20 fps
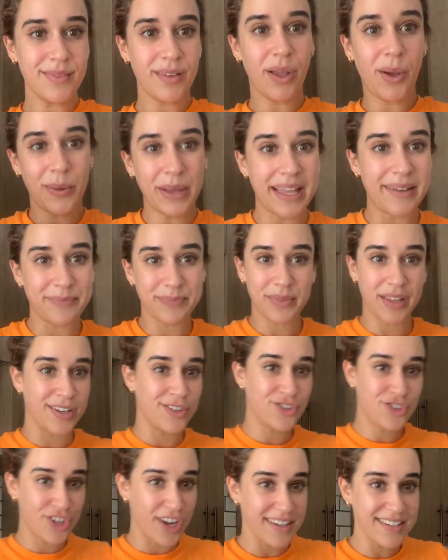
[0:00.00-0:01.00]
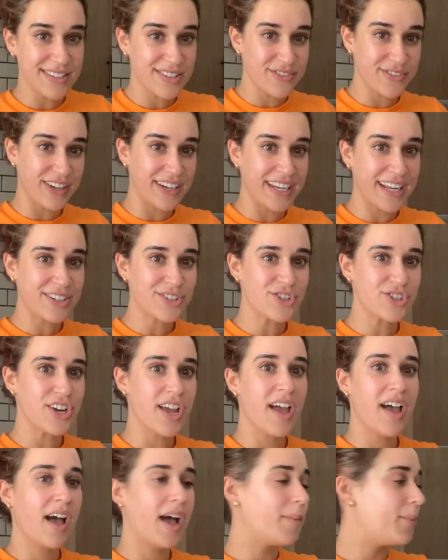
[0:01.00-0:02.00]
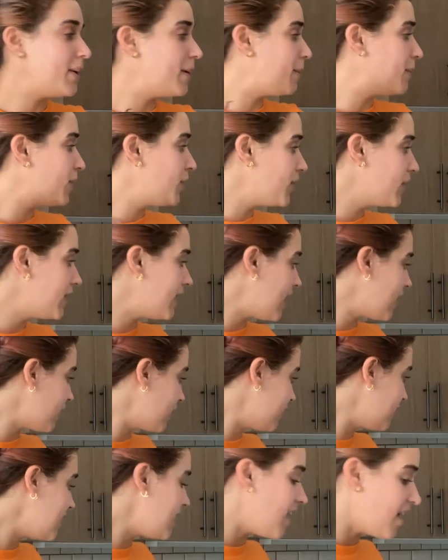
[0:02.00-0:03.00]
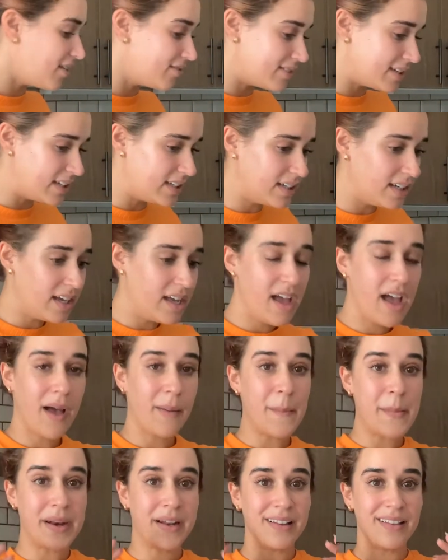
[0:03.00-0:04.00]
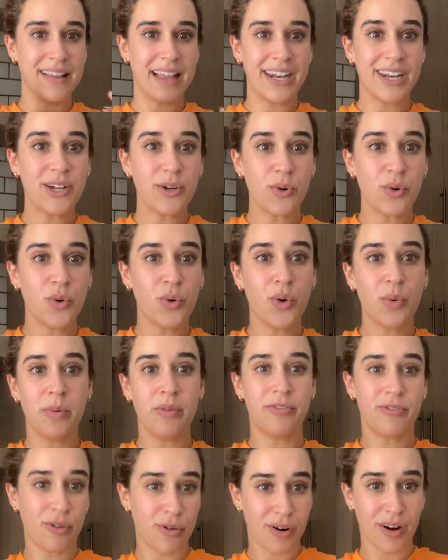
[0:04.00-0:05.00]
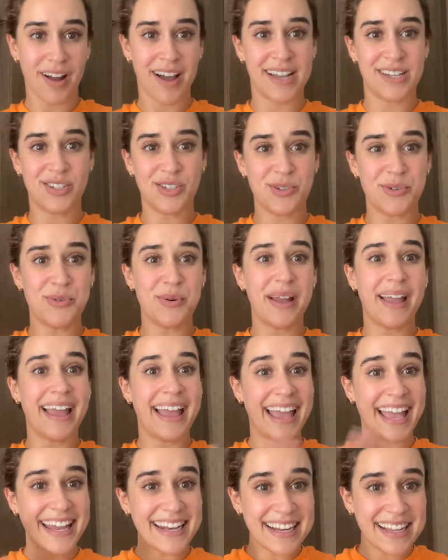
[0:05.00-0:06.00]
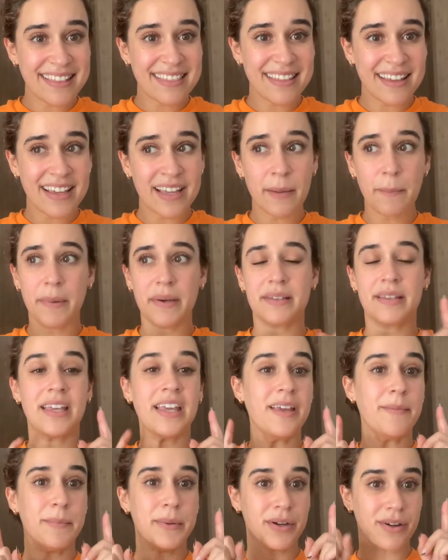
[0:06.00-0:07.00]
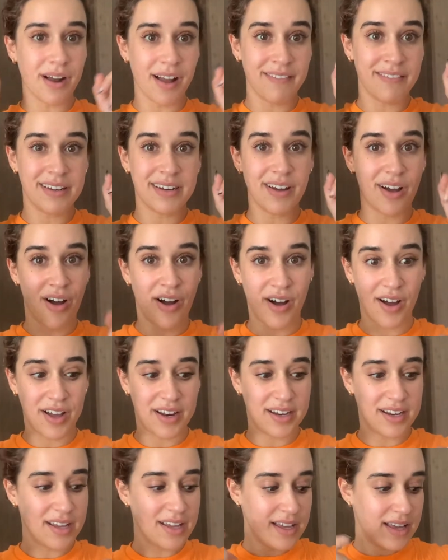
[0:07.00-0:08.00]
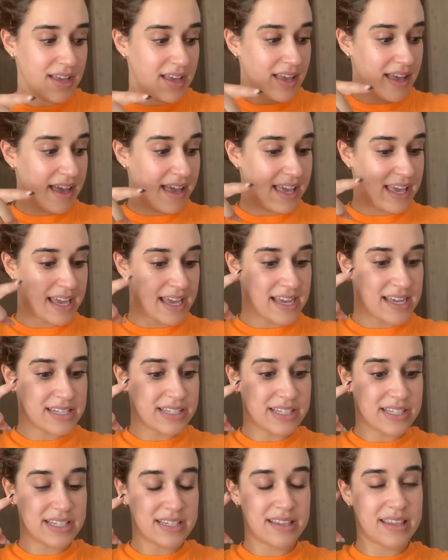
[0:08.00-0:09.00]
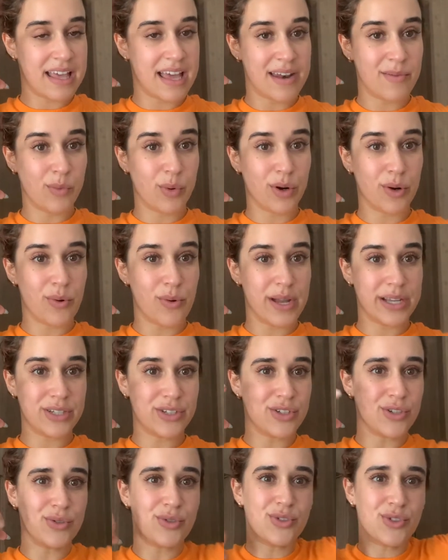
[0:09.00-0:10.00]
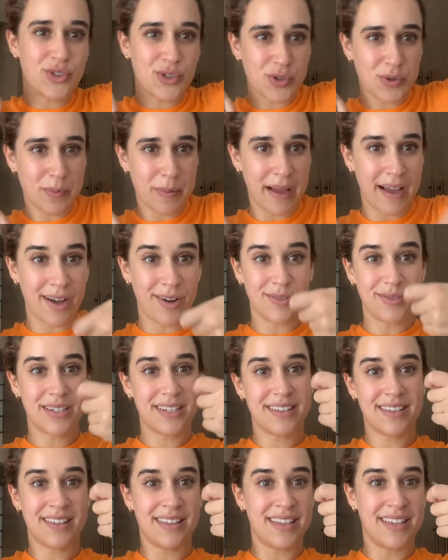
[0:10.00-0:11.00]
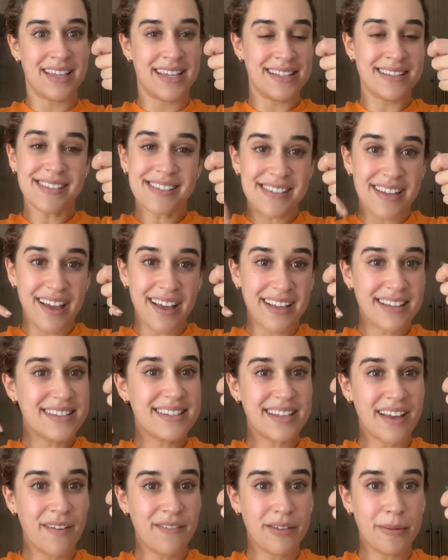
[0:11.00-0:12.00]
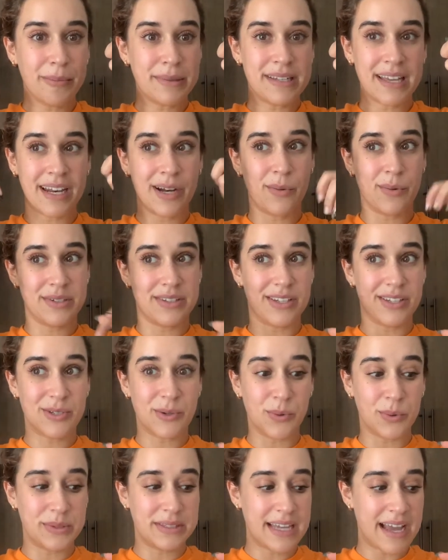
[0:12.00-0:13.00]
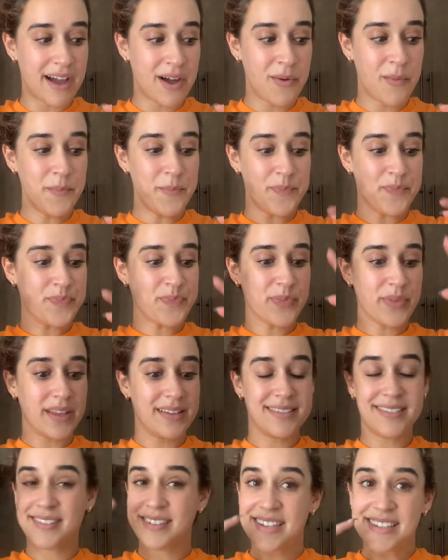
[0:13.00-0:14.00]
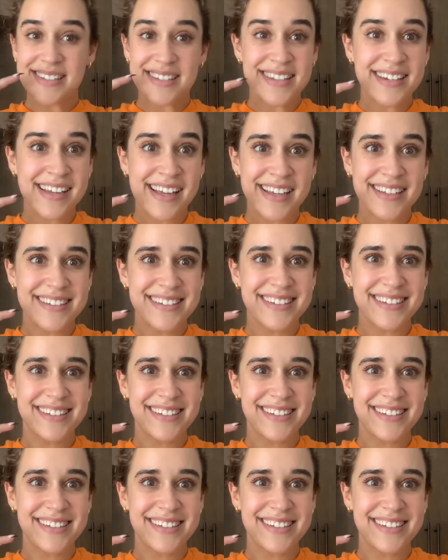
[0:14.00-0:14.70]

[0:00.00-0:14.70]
Okay, it just finished. I'm gonna pull it out of the oven. I'm gonna let it cool before I do anything but keep your oven on. And then we're going to scoop out the insides of the potato once it's cooled down, season it,